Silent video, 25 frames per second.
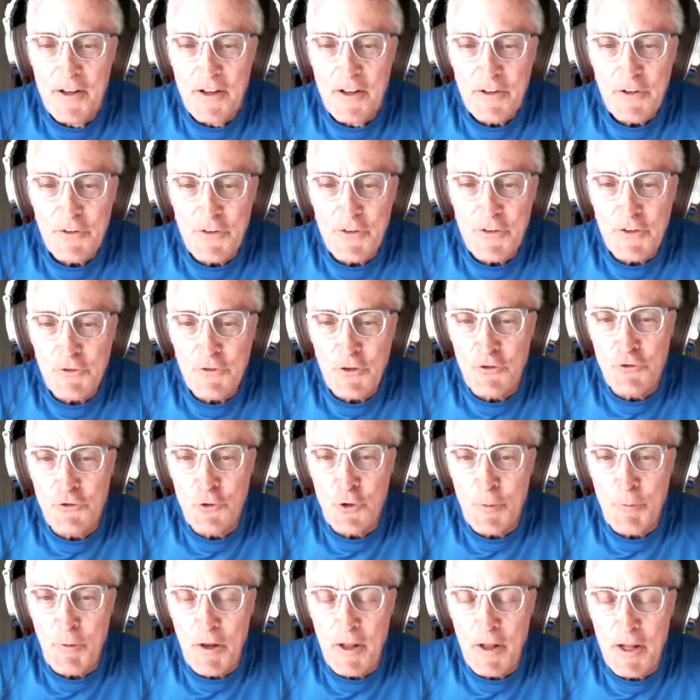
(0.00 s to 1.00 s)
and that's going to
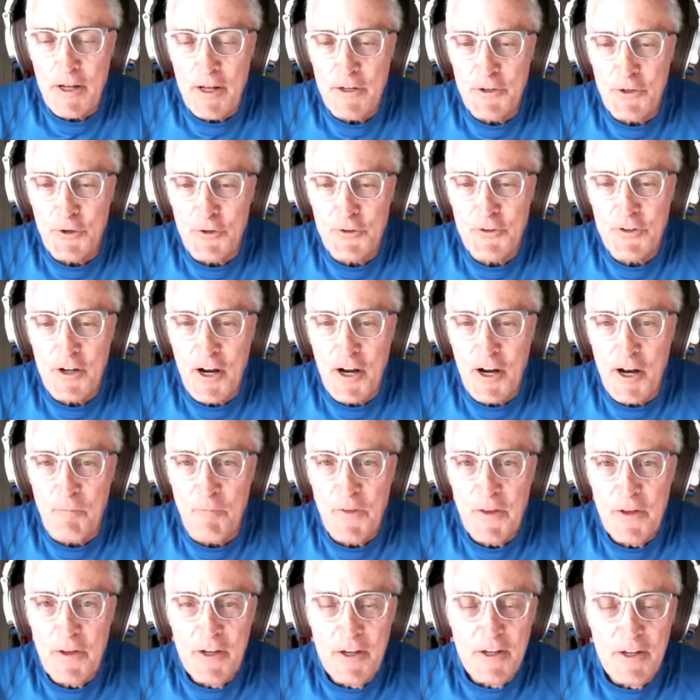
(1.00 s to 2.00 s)
chew up a lot of your
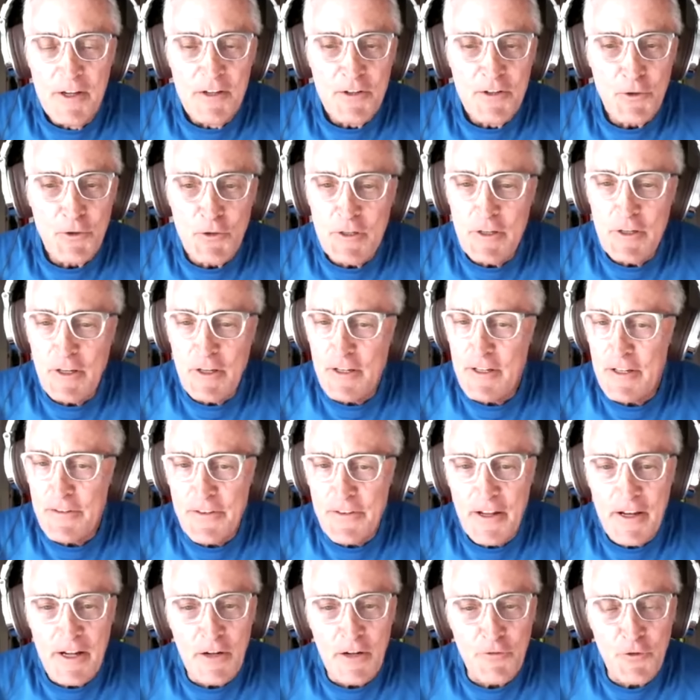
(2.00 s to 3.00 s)
time. You need to cut
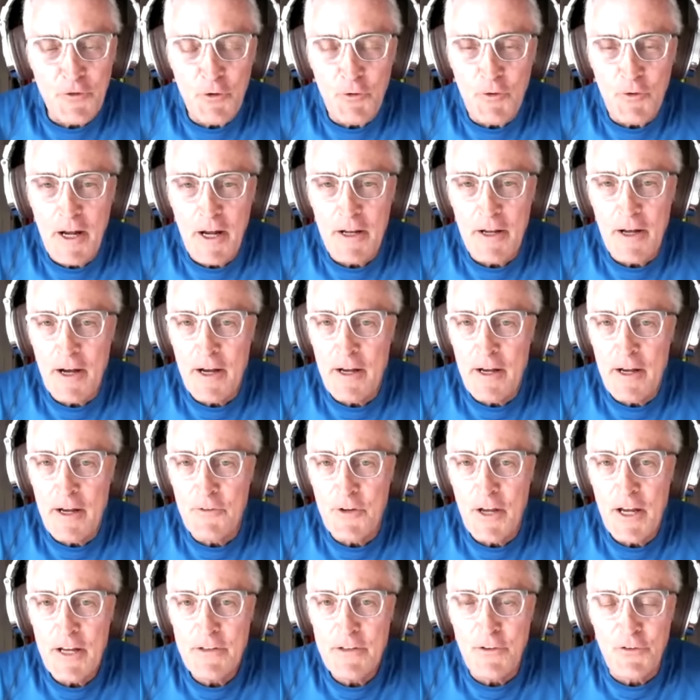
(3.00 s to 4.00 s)
that out. You, I, I
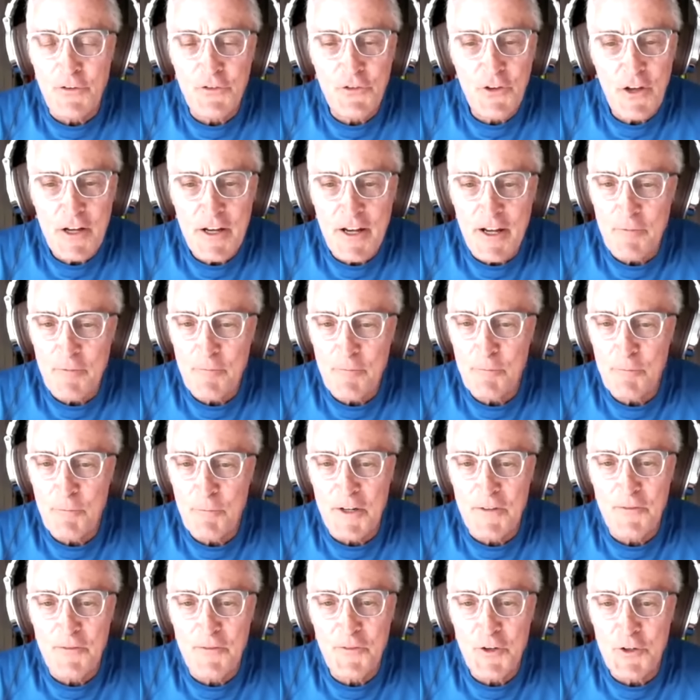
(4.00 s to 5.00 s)
hate to say it,
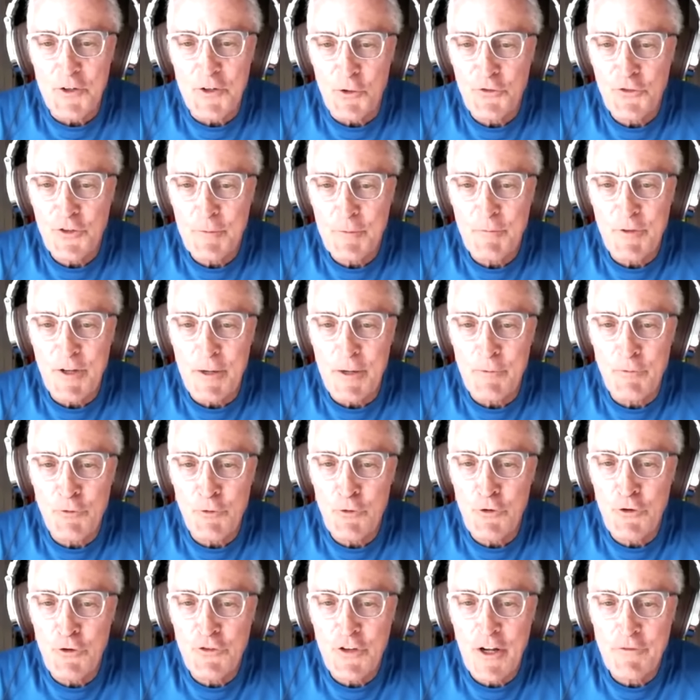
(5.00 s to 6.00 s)
but you know sometimes you
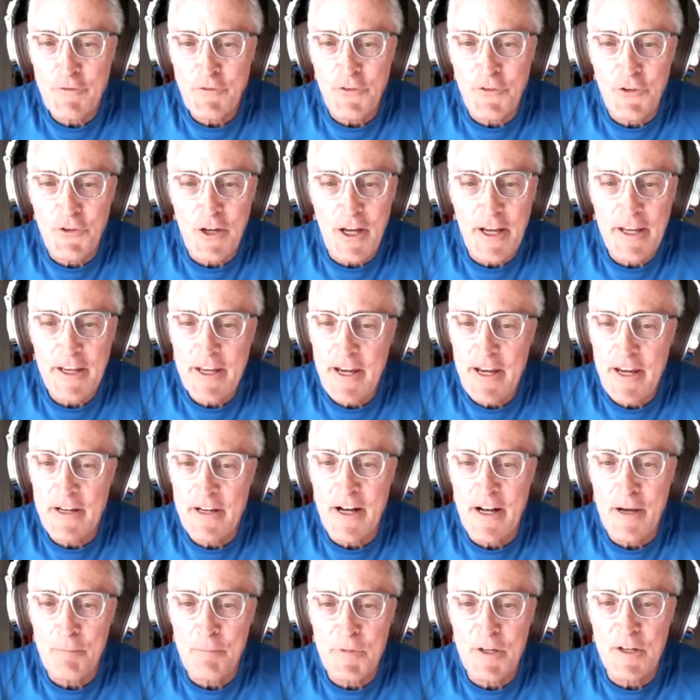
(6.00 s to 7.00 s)
just have to say I
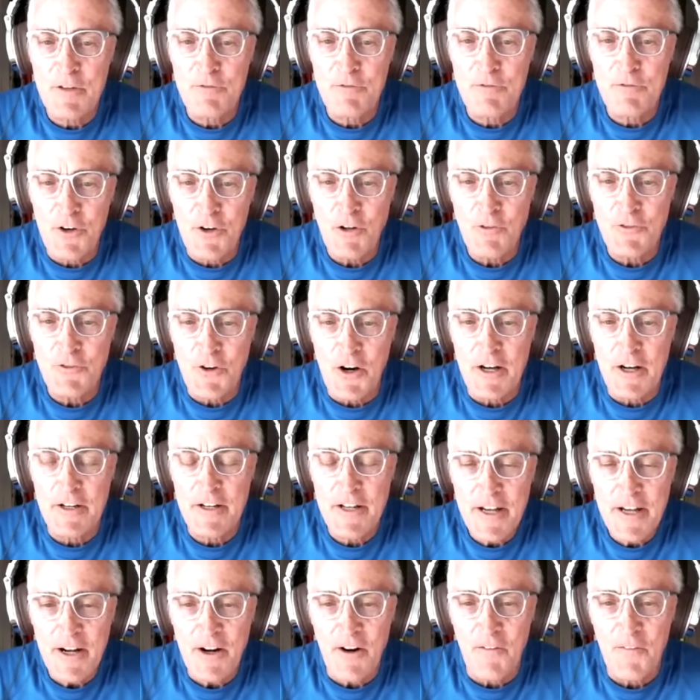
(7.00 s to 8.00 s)
cannot be involved right
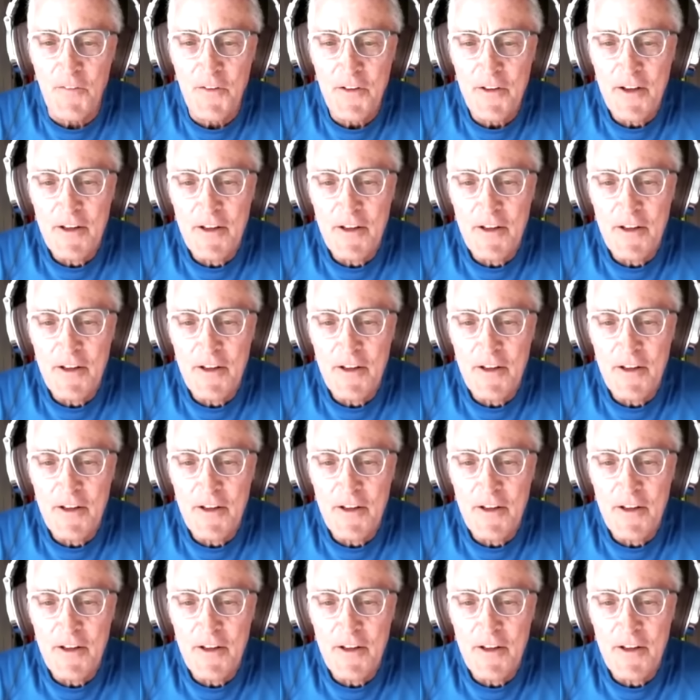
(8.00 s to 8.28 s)
now.